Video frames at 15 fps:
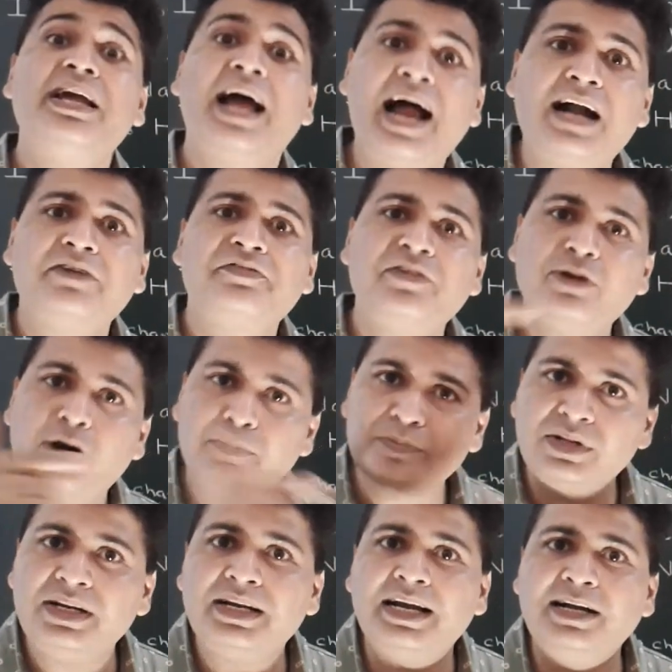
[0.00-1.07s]
had
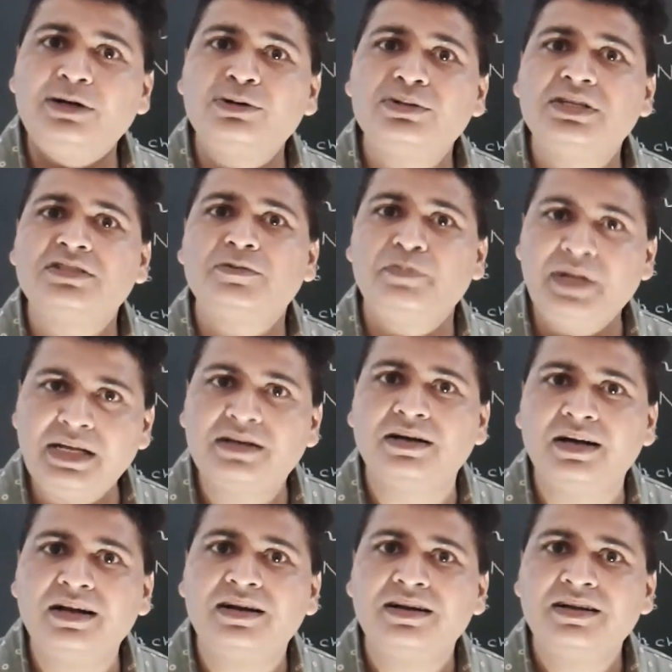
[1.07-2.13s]
phenolphthalein into this
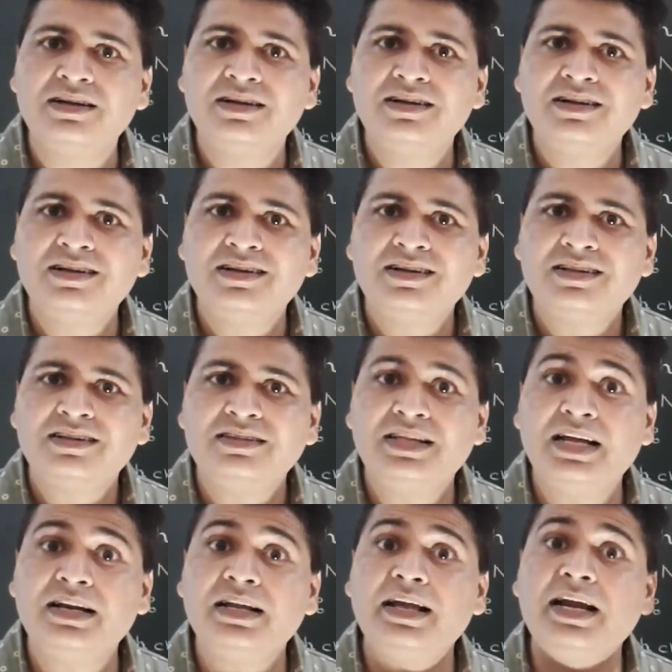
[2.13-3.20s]
beaker,
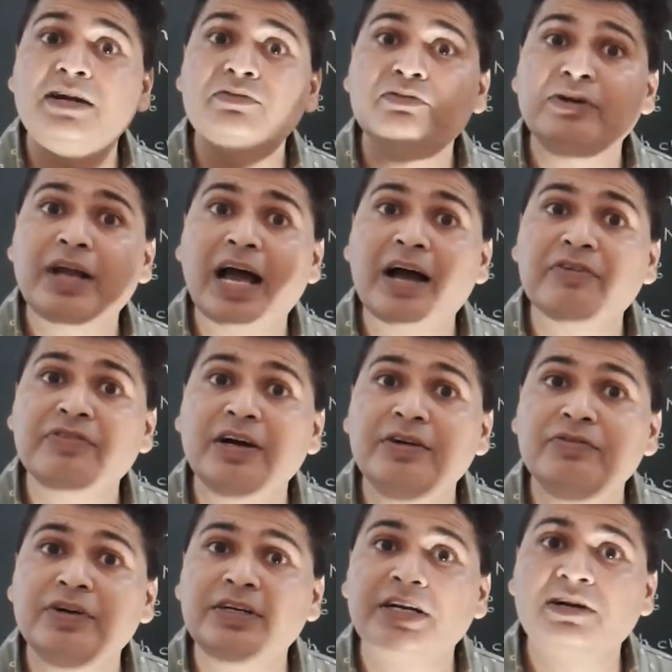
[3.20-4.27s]
then it would have
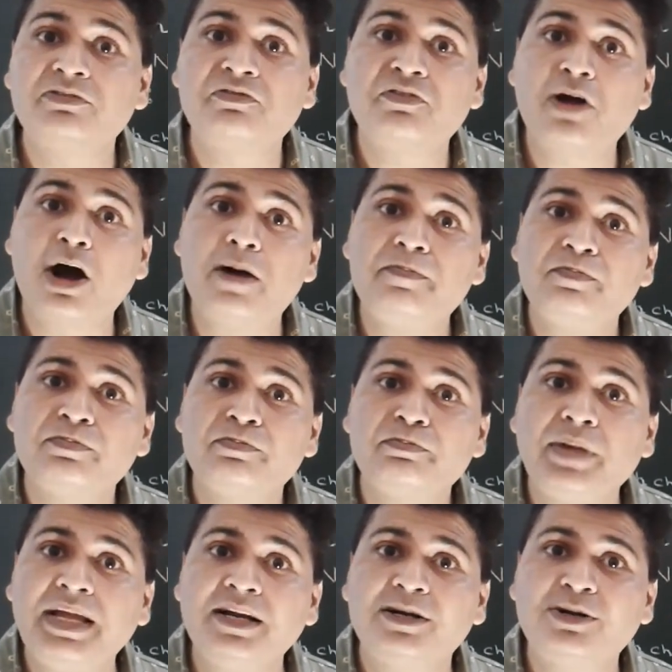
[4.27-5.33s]
converted from
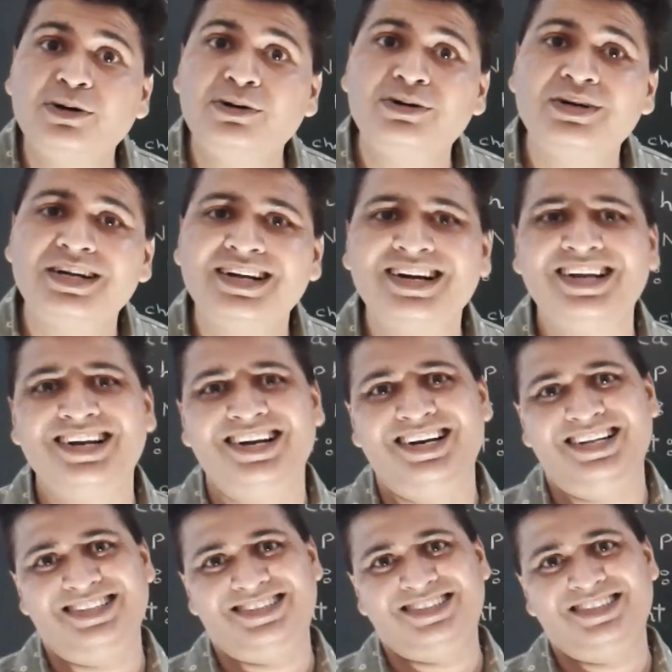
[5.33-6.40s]
pink to
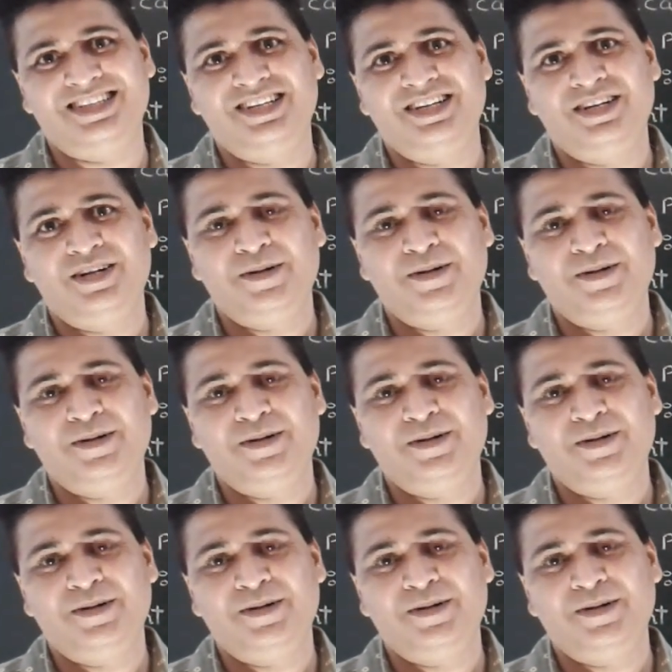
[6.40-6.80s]
colorless.